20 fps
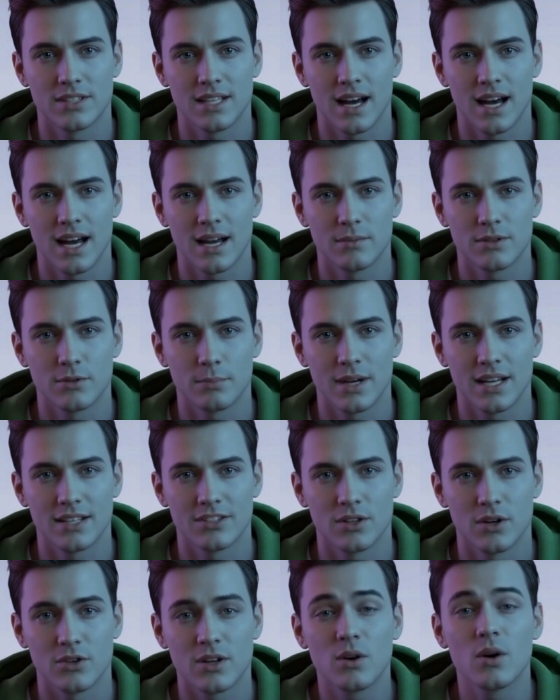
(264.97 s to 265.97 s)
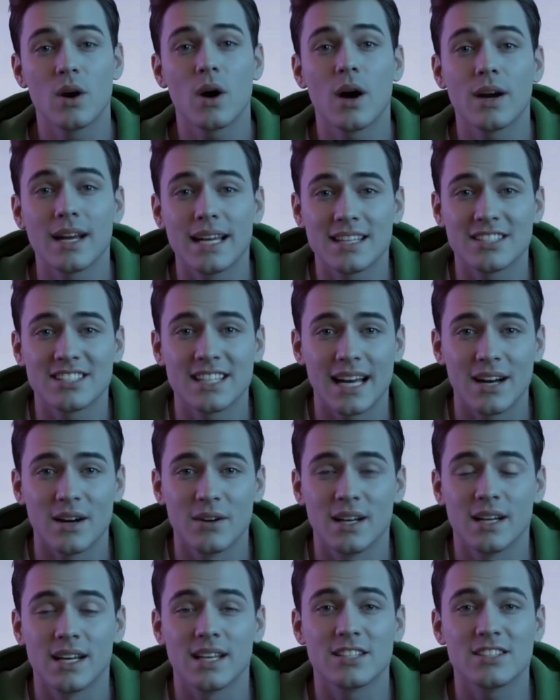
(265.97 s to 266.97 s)
times based on your audience
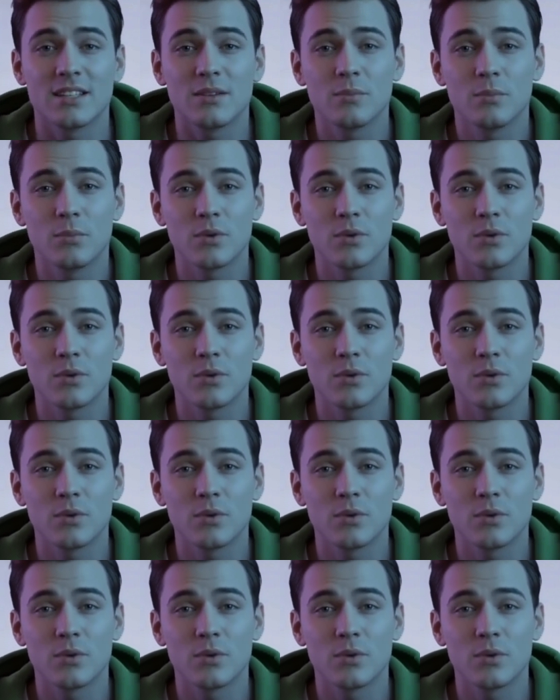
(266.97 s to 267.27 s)
analytics and